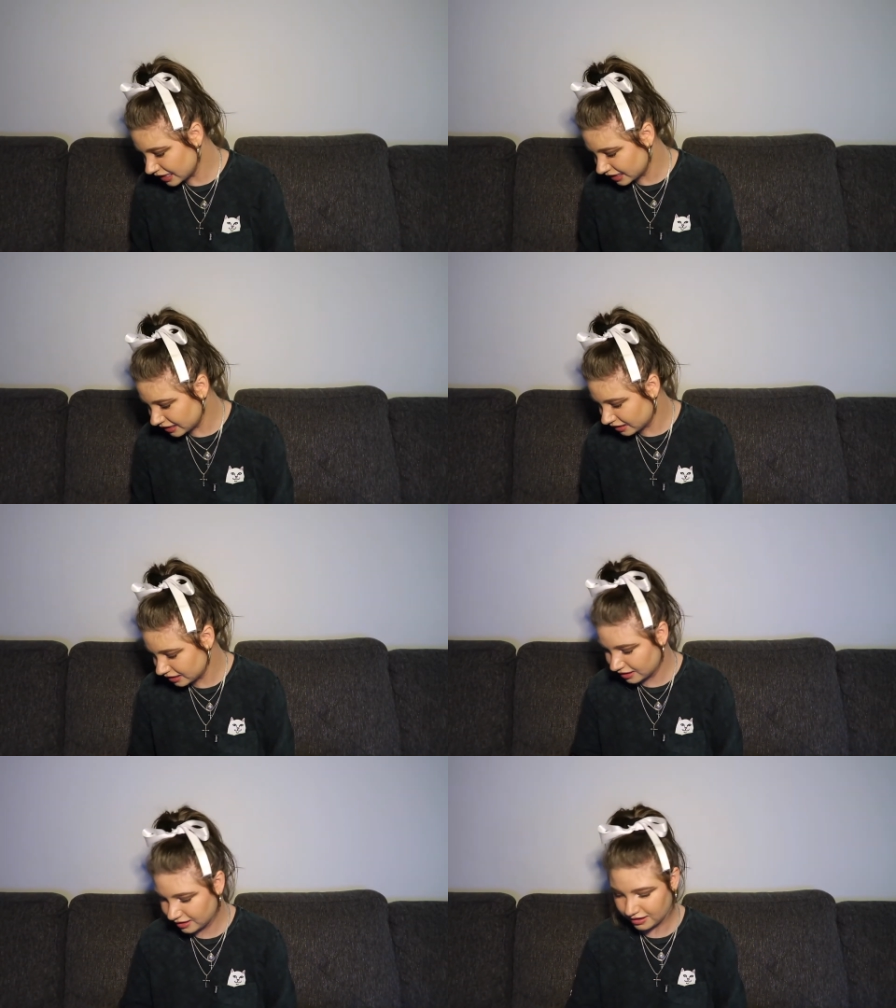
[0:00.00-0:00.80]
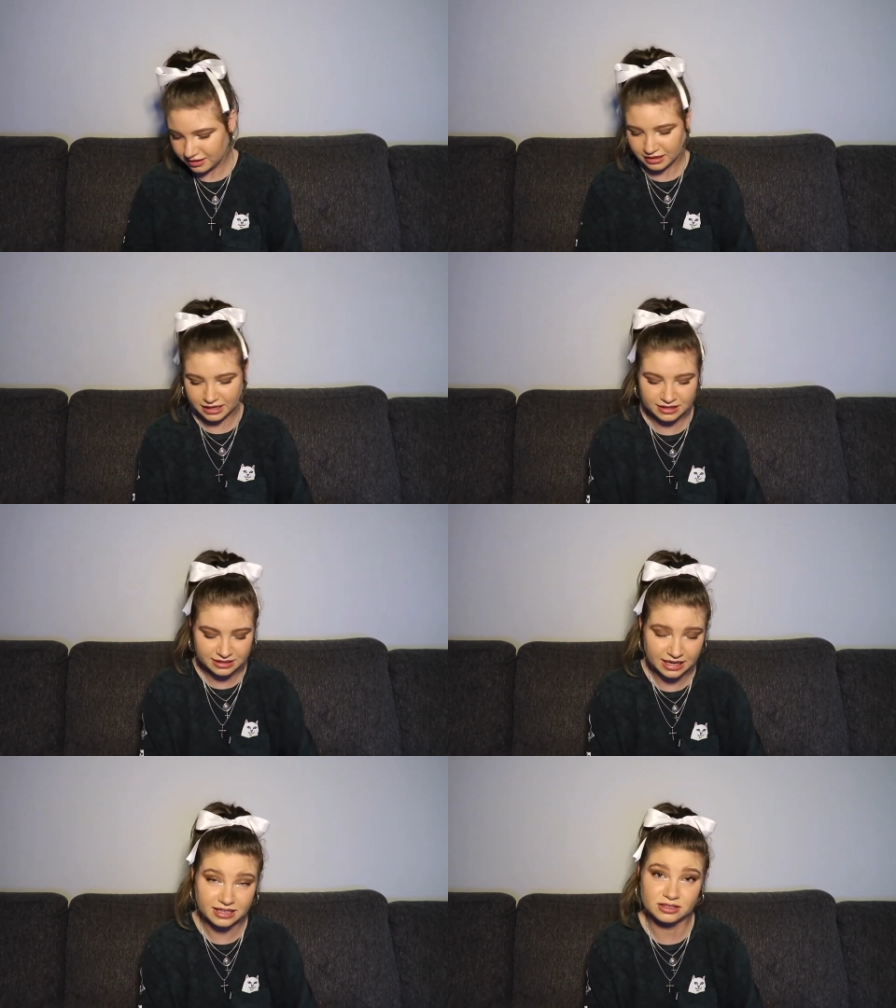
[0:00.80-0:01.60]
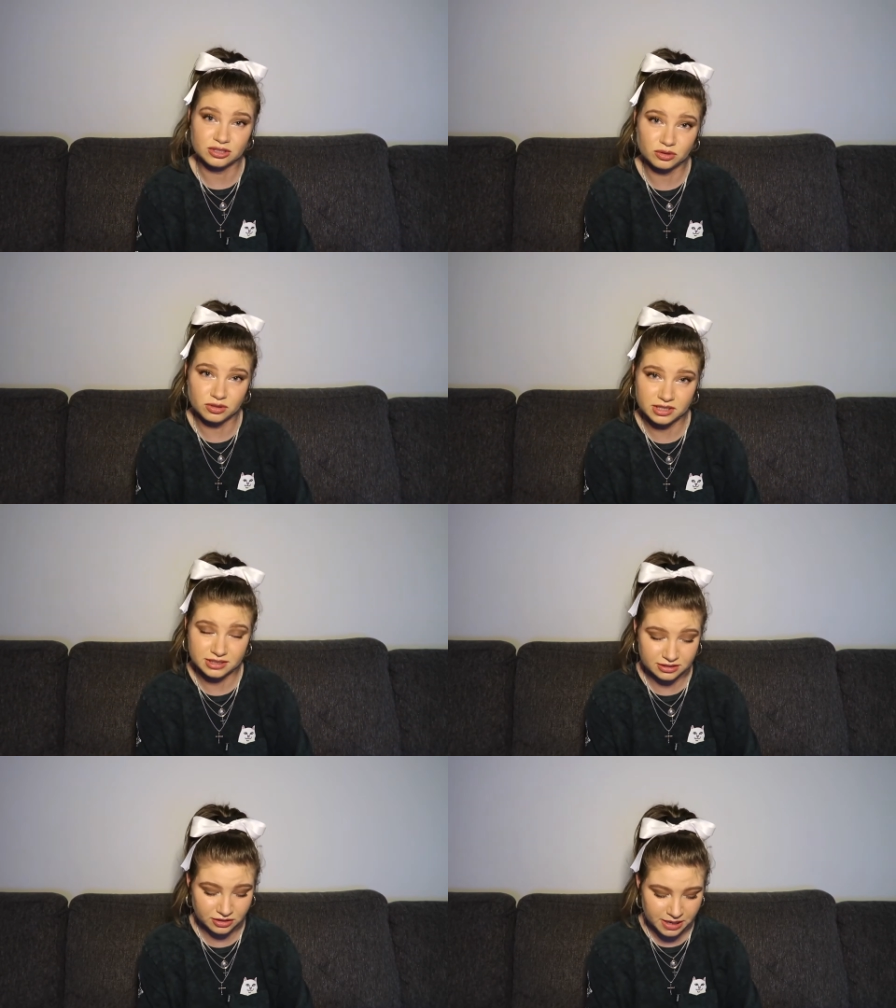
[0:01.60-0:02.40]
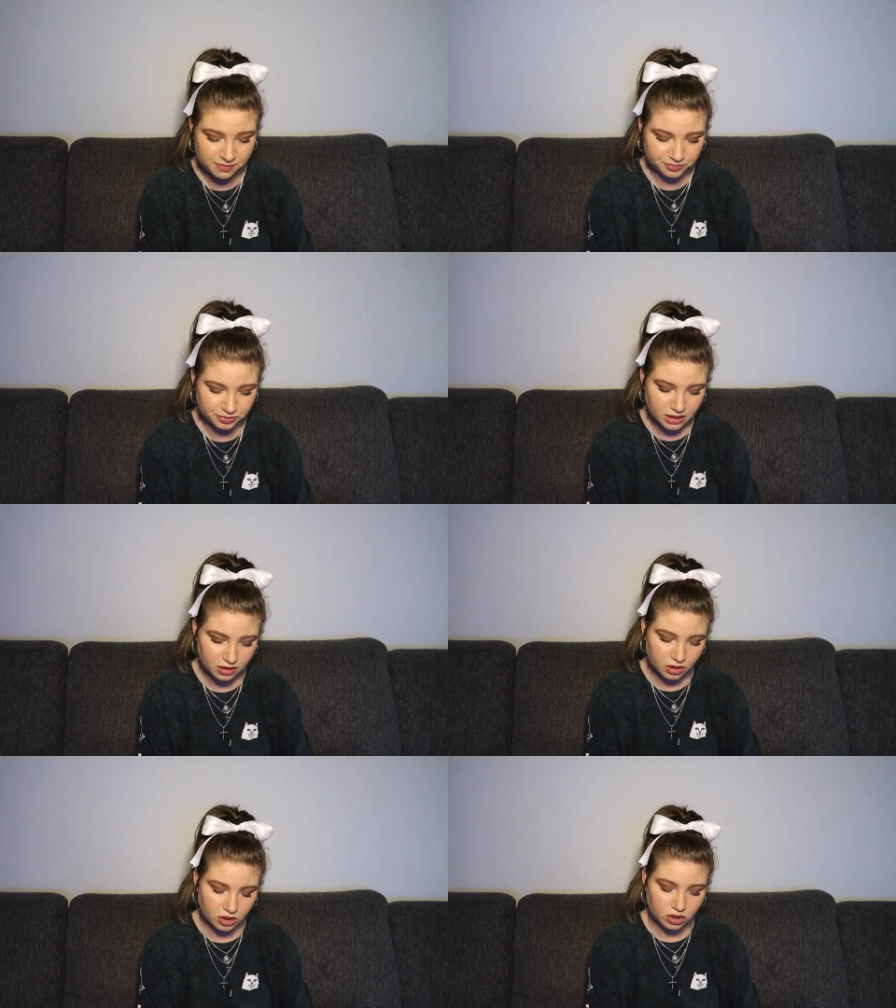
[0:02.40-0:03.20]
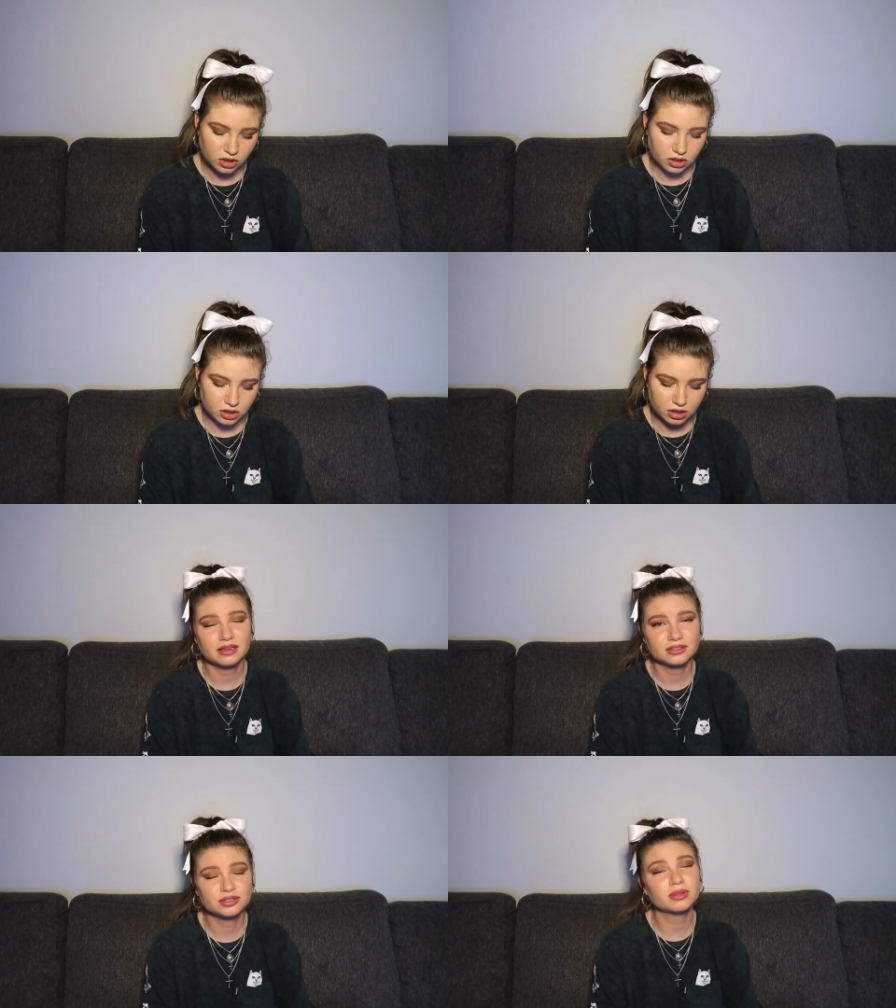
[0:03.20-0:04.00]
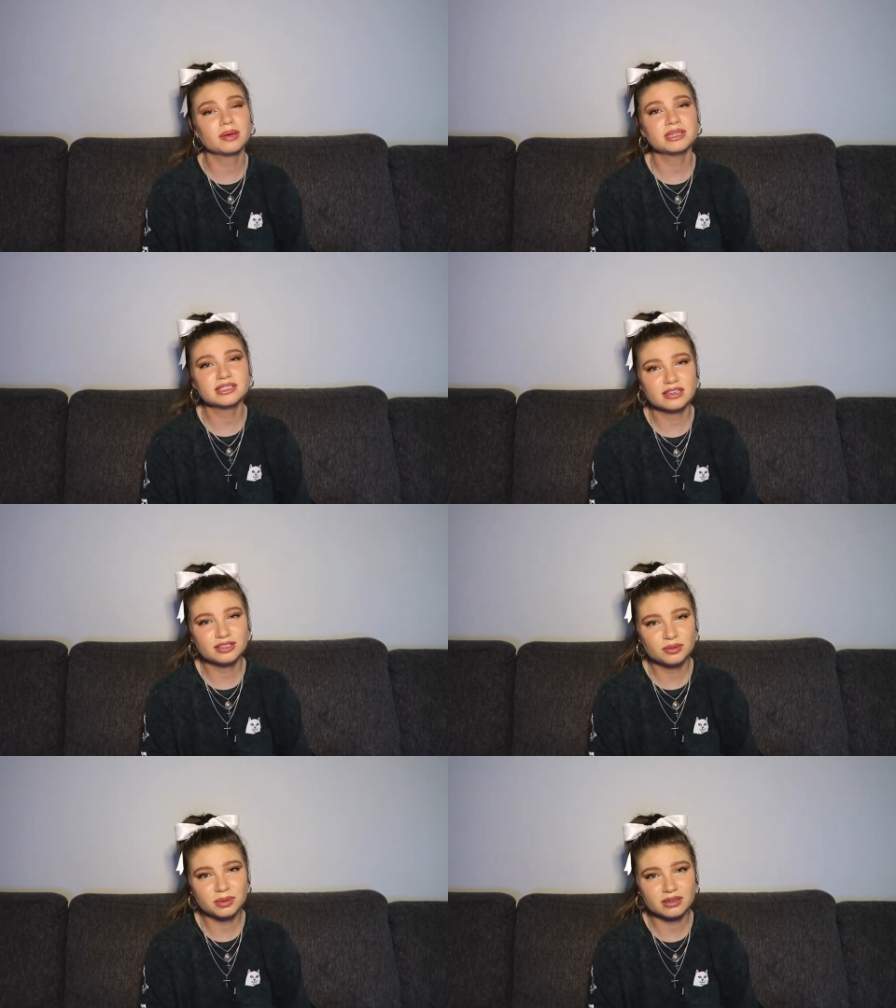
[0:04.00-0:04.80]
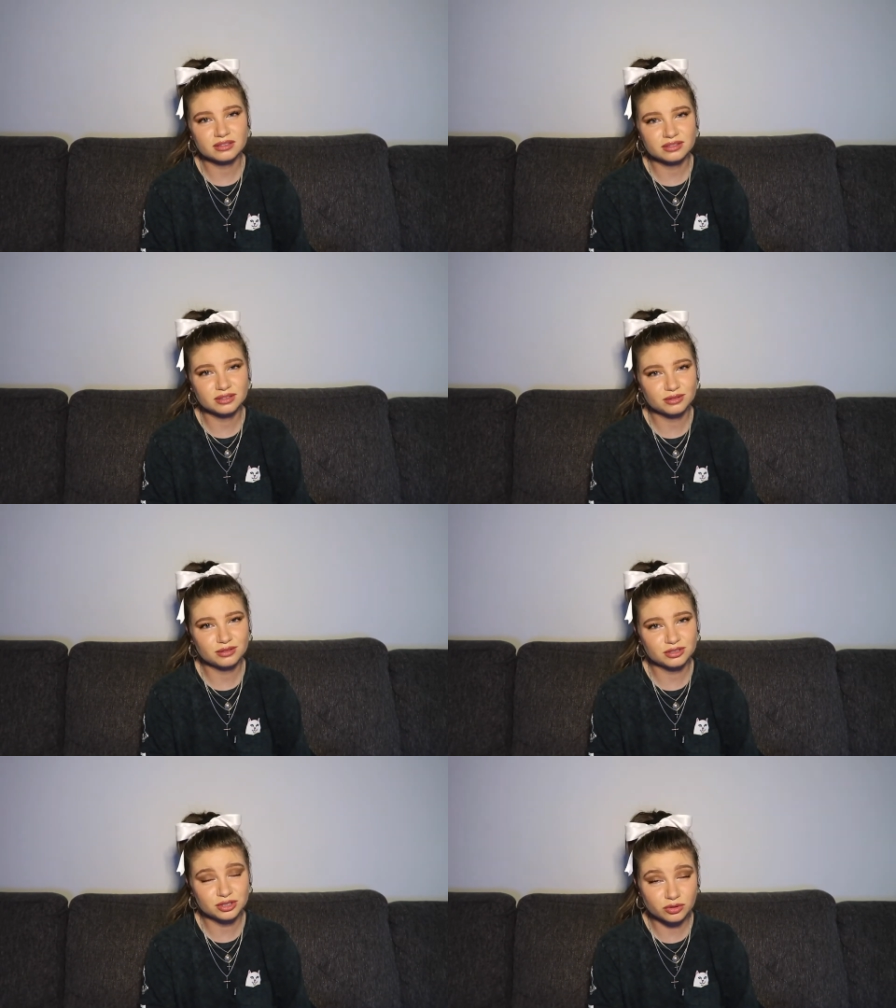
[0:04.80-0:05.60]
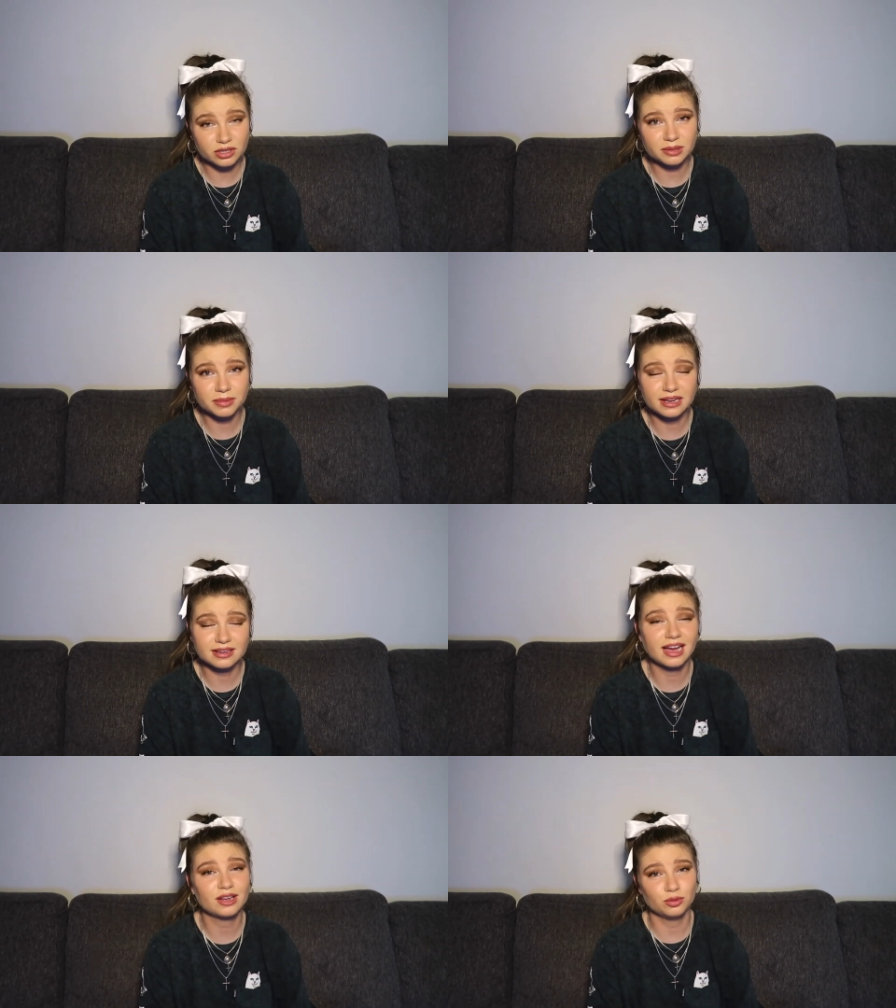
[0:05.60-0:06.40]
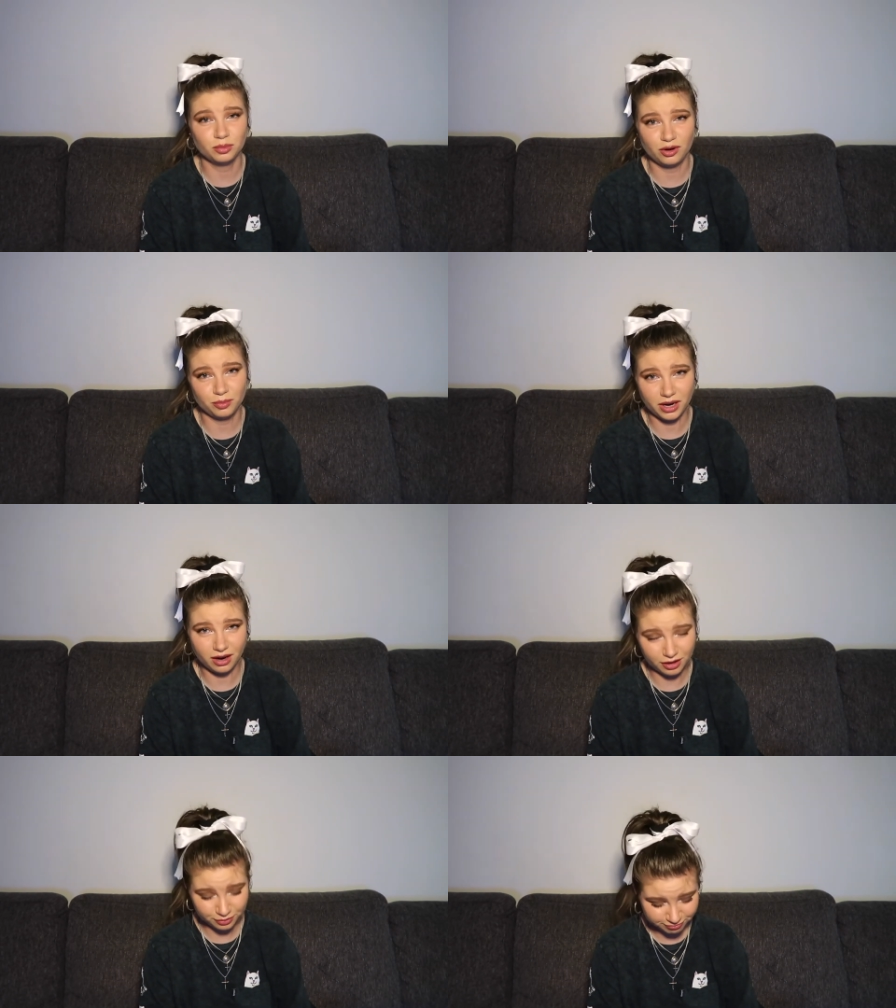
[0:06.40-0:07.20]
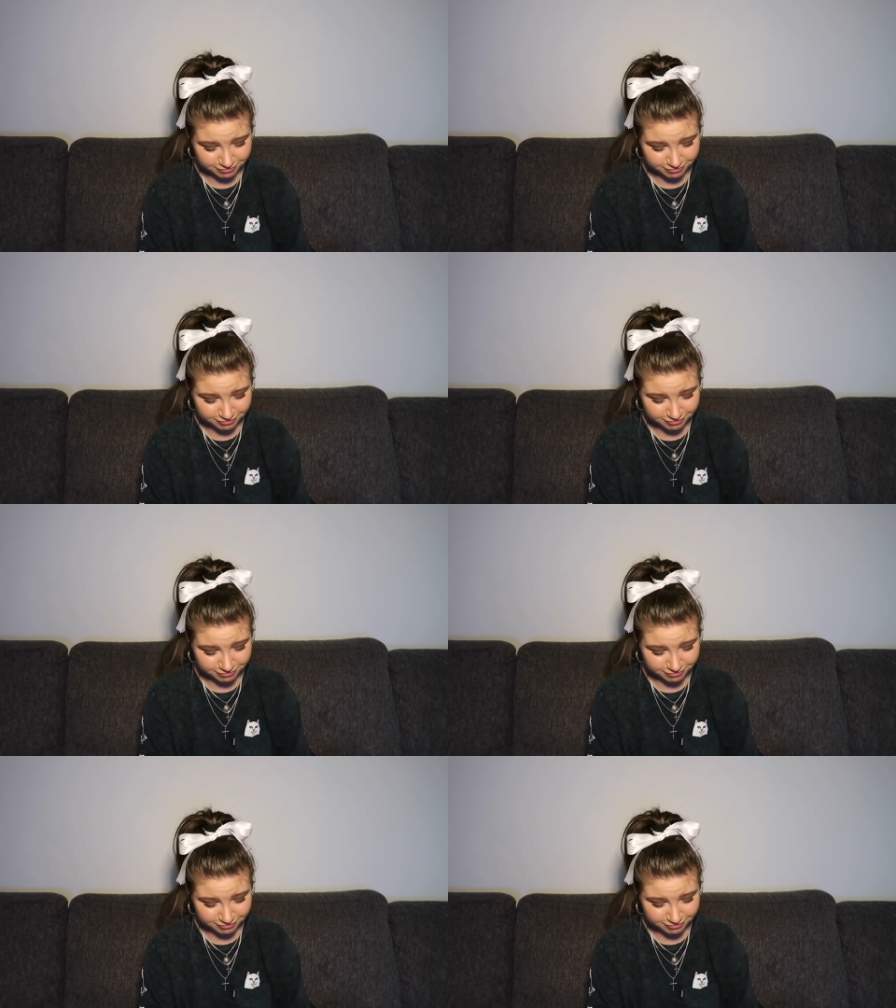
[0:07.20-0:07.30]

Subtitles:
like the dating stories, okay? So let me tell you about the story about a guy who broke my heart.